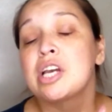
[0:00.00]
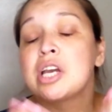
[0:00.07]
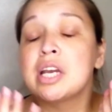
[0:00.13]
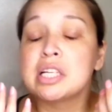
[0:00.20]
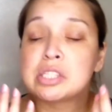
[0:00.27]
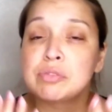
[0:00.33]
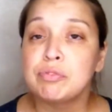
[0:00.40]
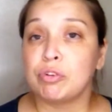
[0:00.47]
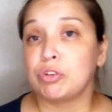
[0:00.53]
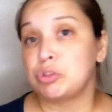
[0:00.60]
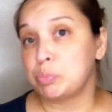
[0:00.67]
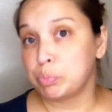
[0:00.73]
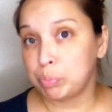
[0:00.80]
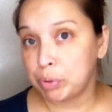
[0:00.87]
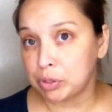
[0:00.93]
its full
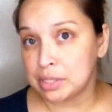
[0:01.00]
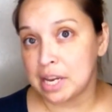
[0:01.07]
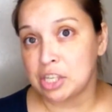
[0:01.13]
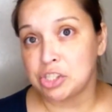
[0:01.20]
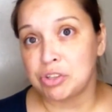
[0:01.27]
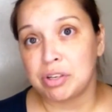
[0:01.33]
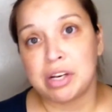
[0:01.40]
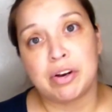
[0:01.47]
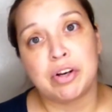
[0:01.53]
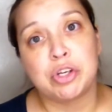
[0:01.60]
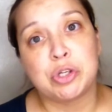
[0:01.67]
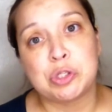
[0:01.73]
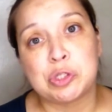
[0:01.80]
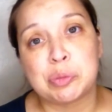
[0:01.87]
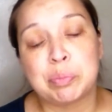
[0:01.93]
potential here on
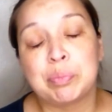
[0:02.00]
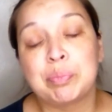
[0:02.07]
YouTube.